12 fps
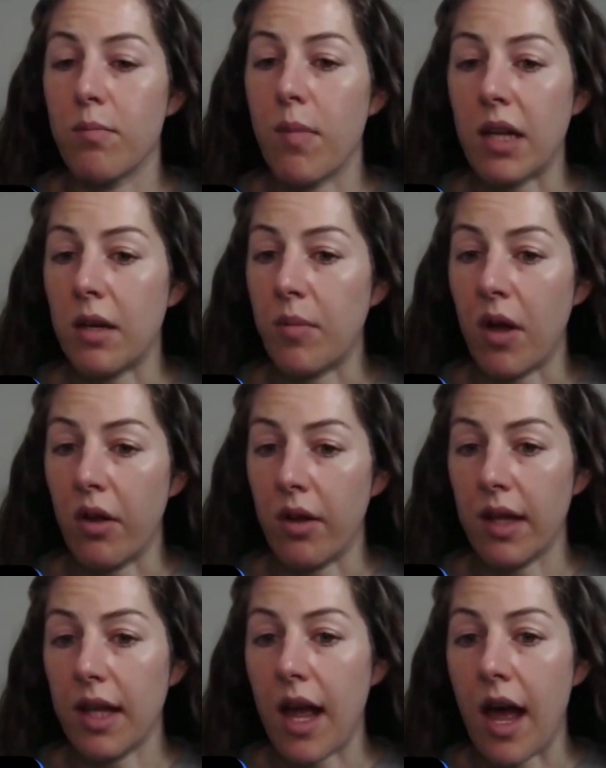
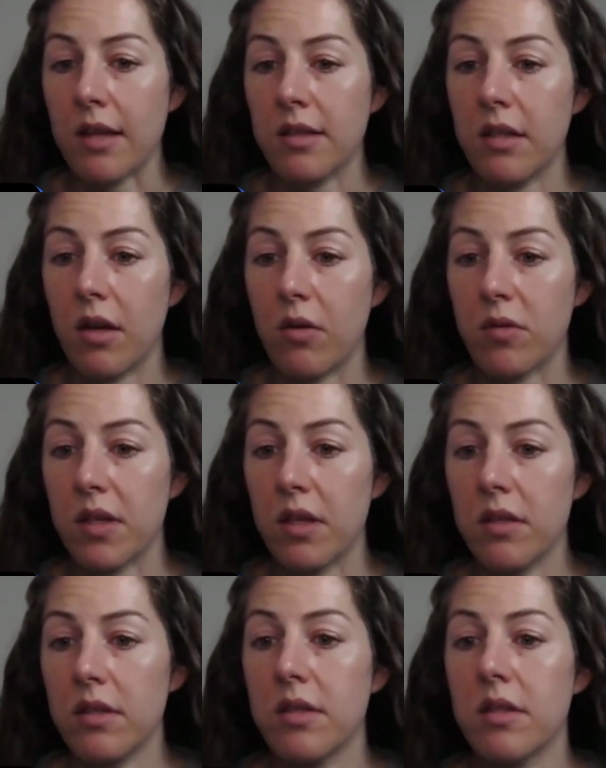metabolic
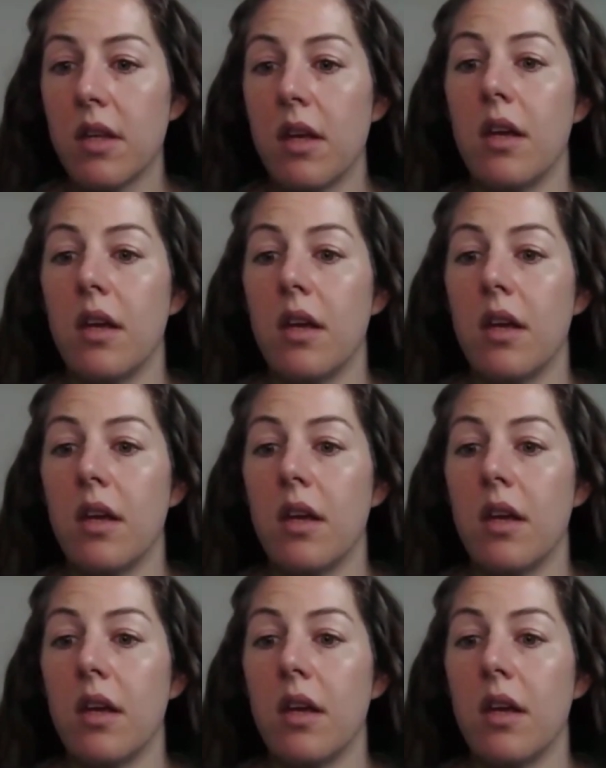acidosis.